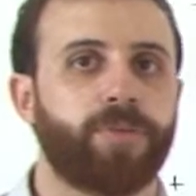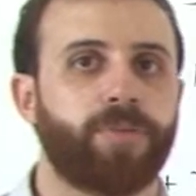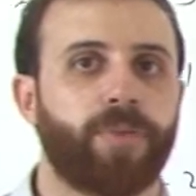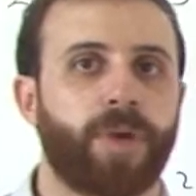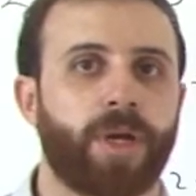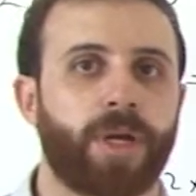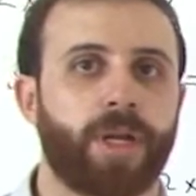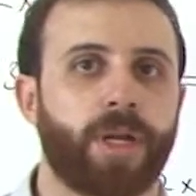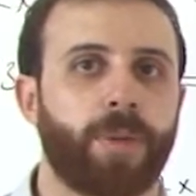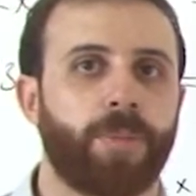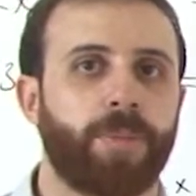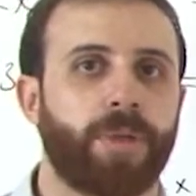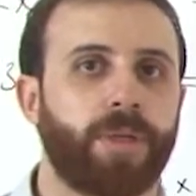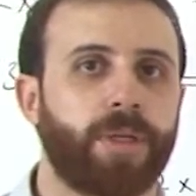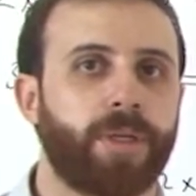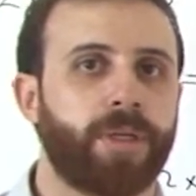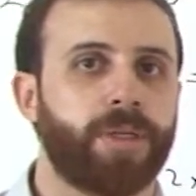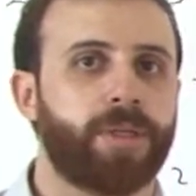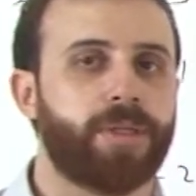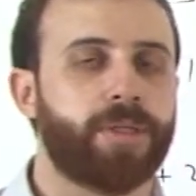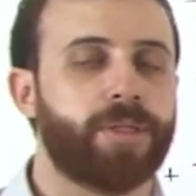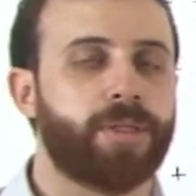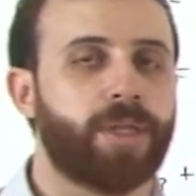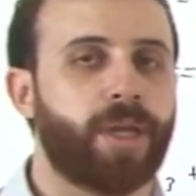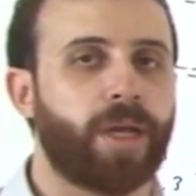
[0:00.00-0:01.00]
variable
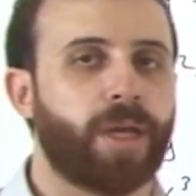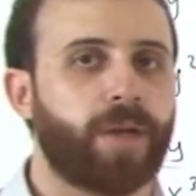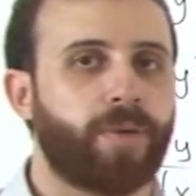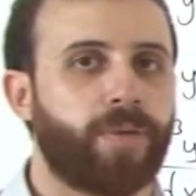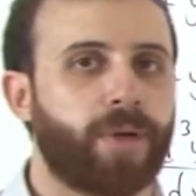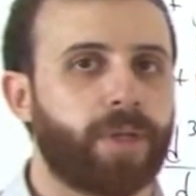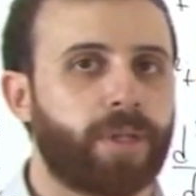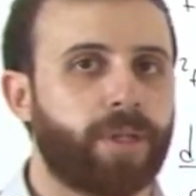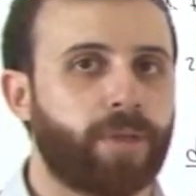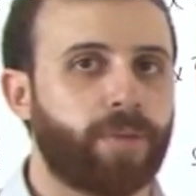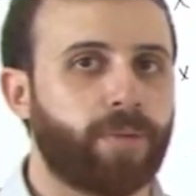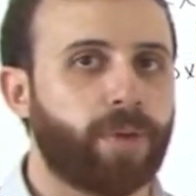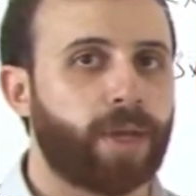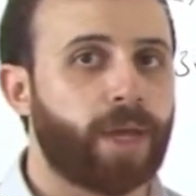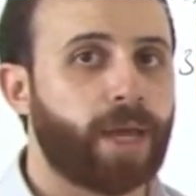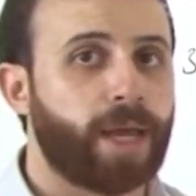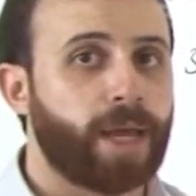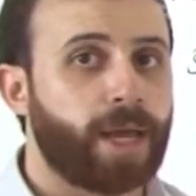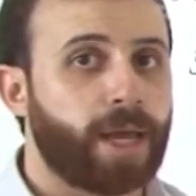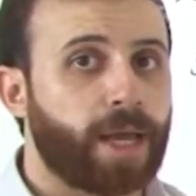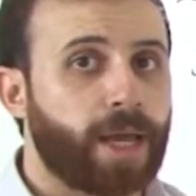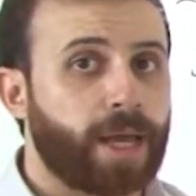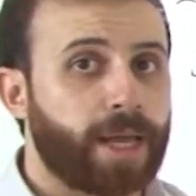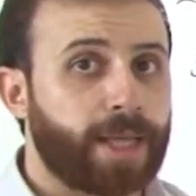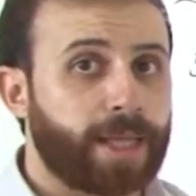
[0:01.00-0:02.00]
in the derivative?
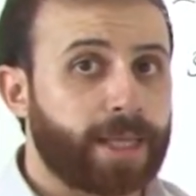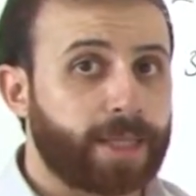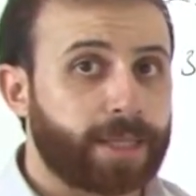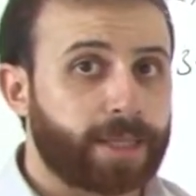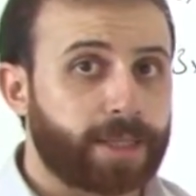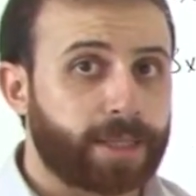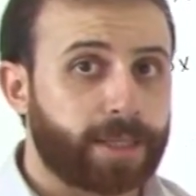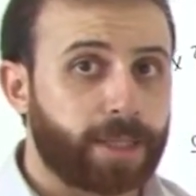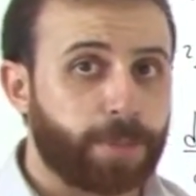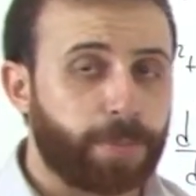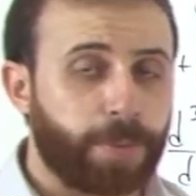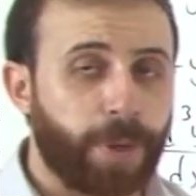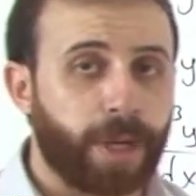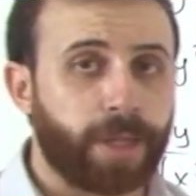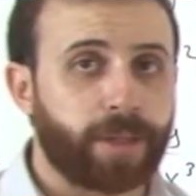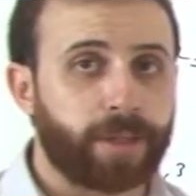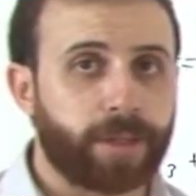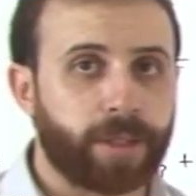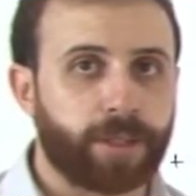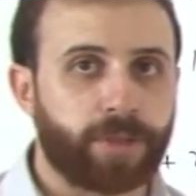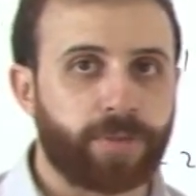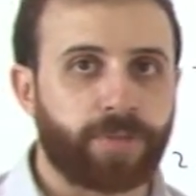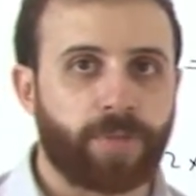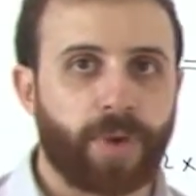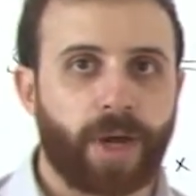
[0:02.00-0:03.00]

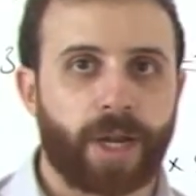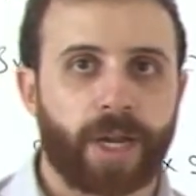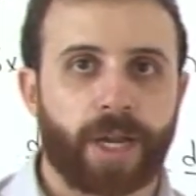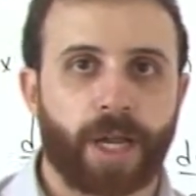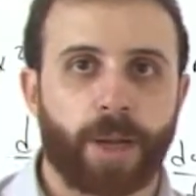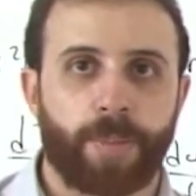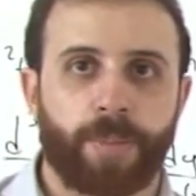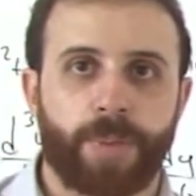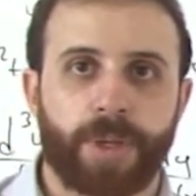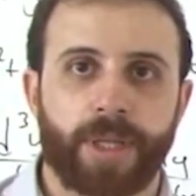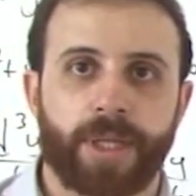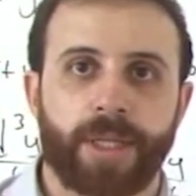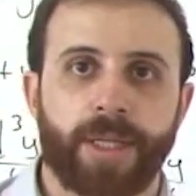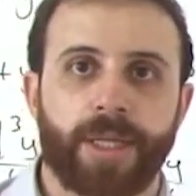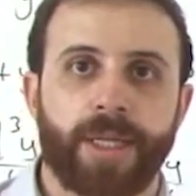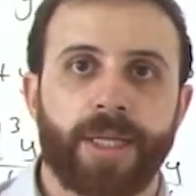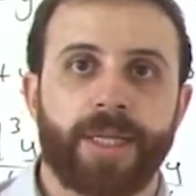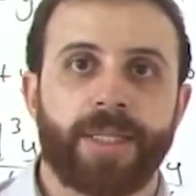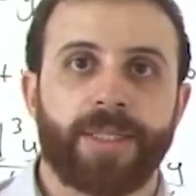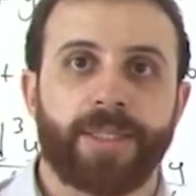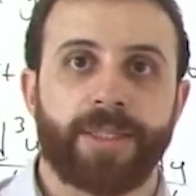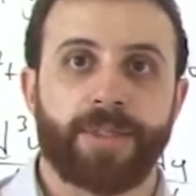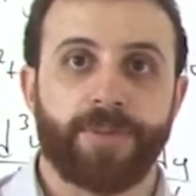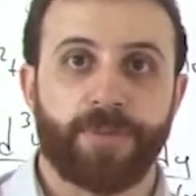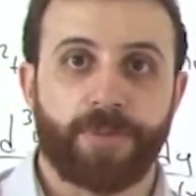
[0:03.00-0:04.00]
Dependent variable,
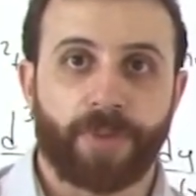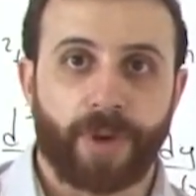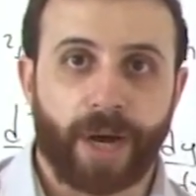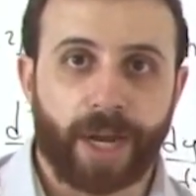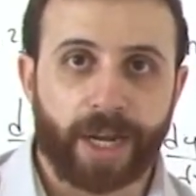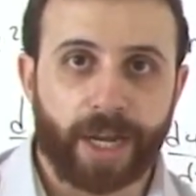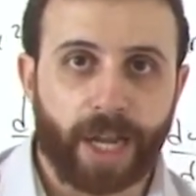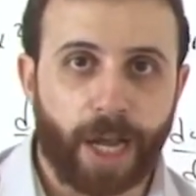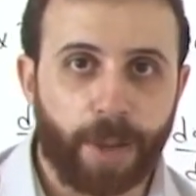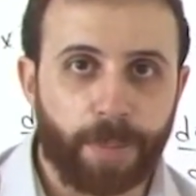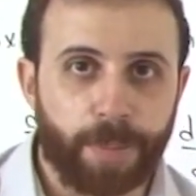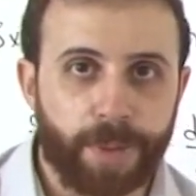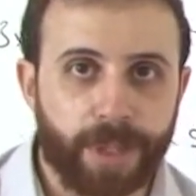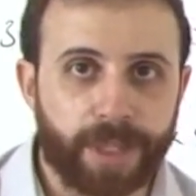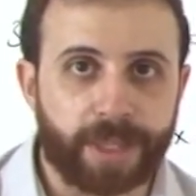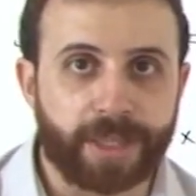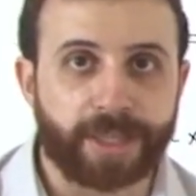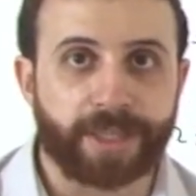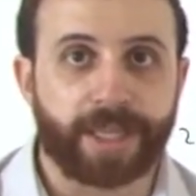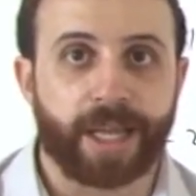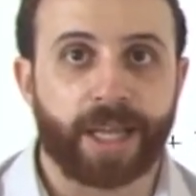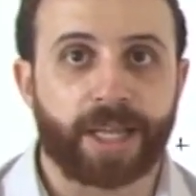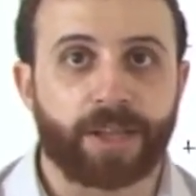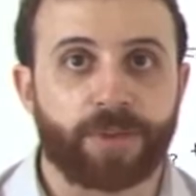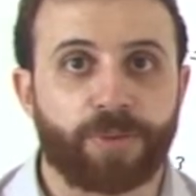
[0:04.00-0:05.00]
the
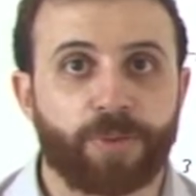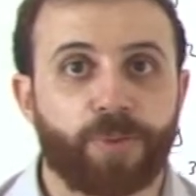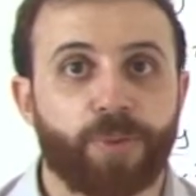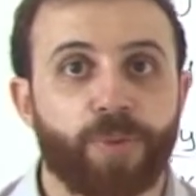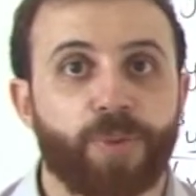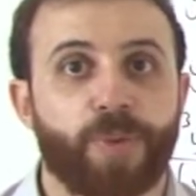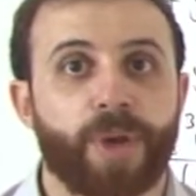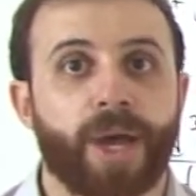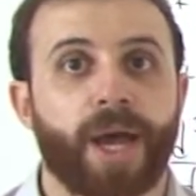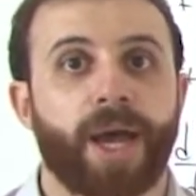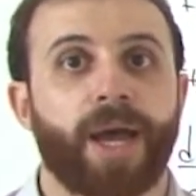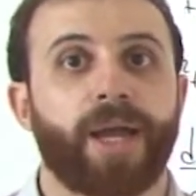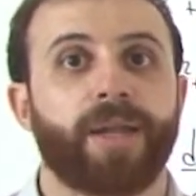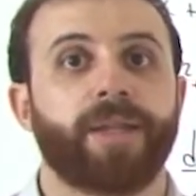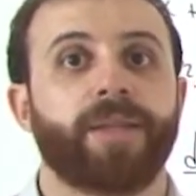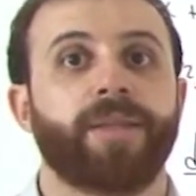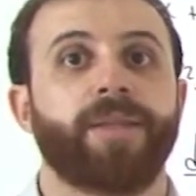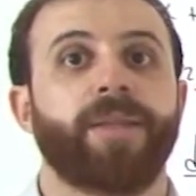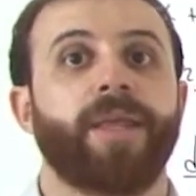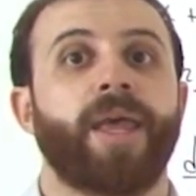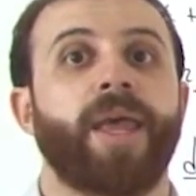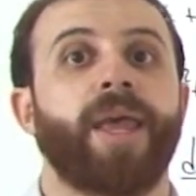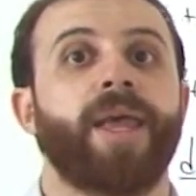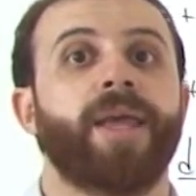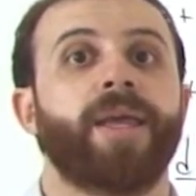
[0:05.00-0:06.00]
variable that we are
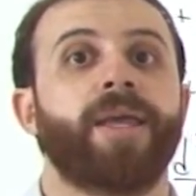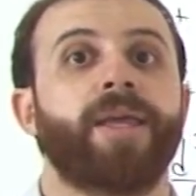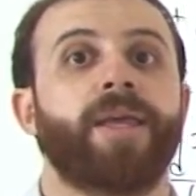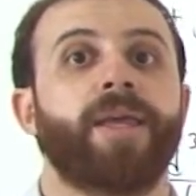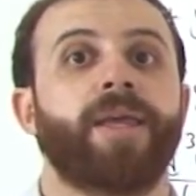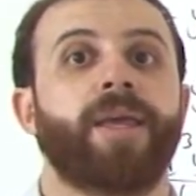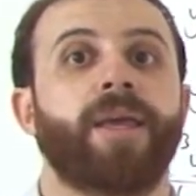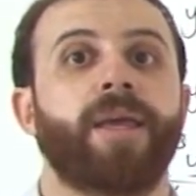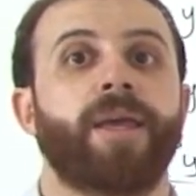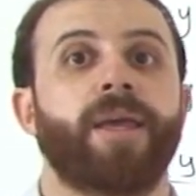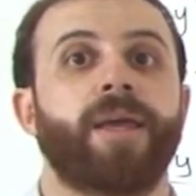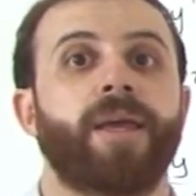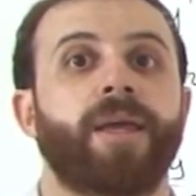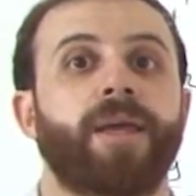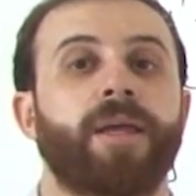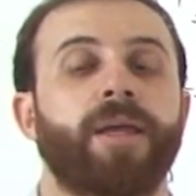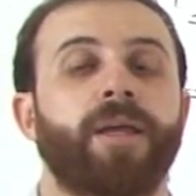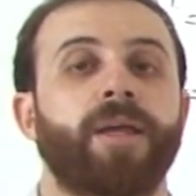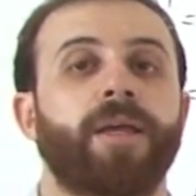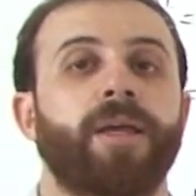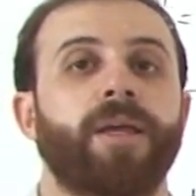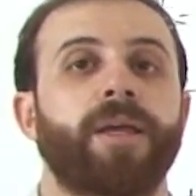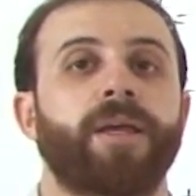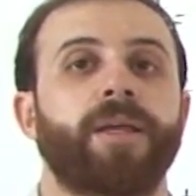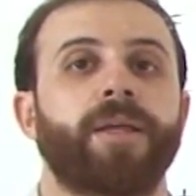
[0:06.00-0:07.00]

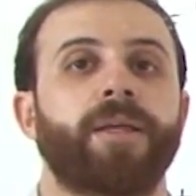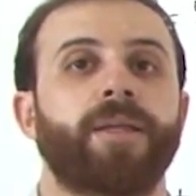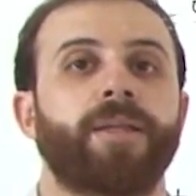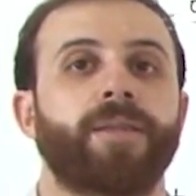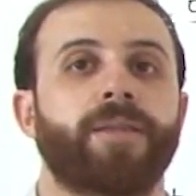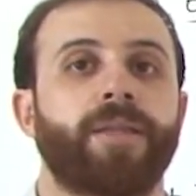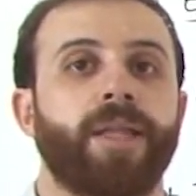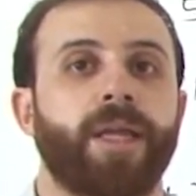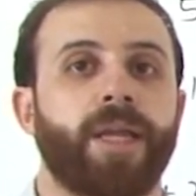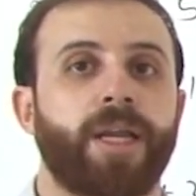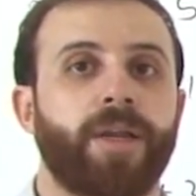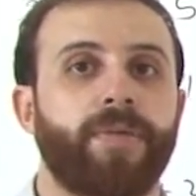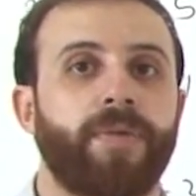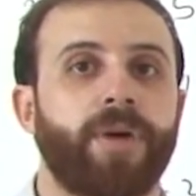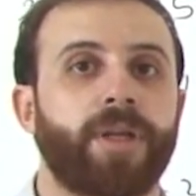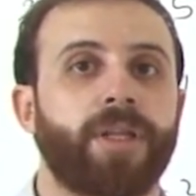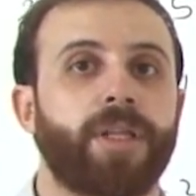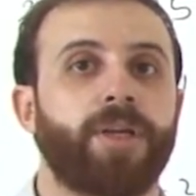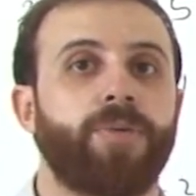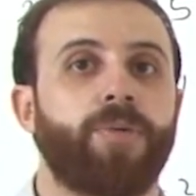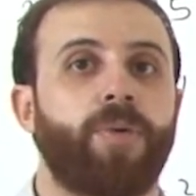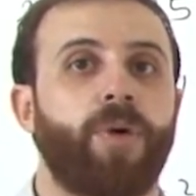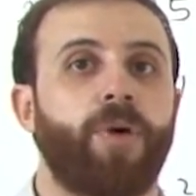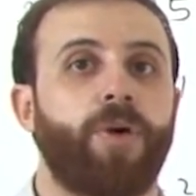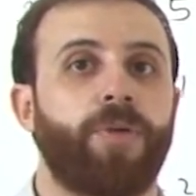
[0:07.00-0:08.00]
taking
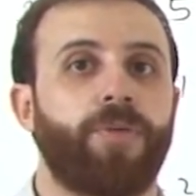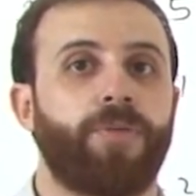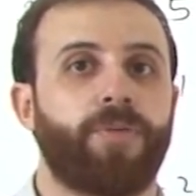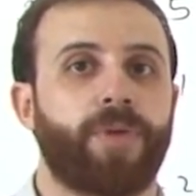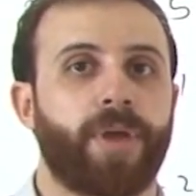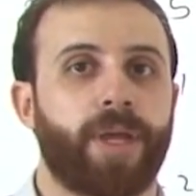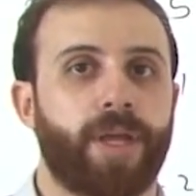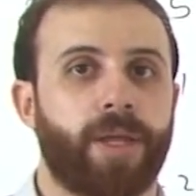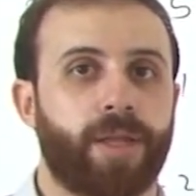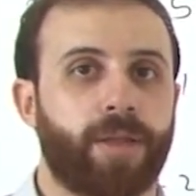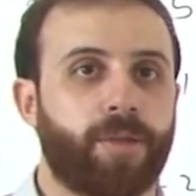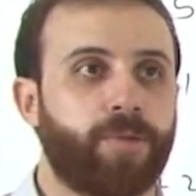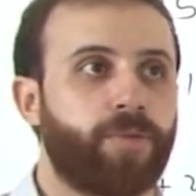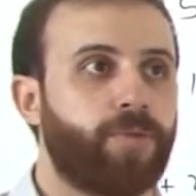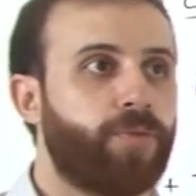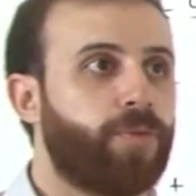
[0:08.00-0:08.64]
derivative of it.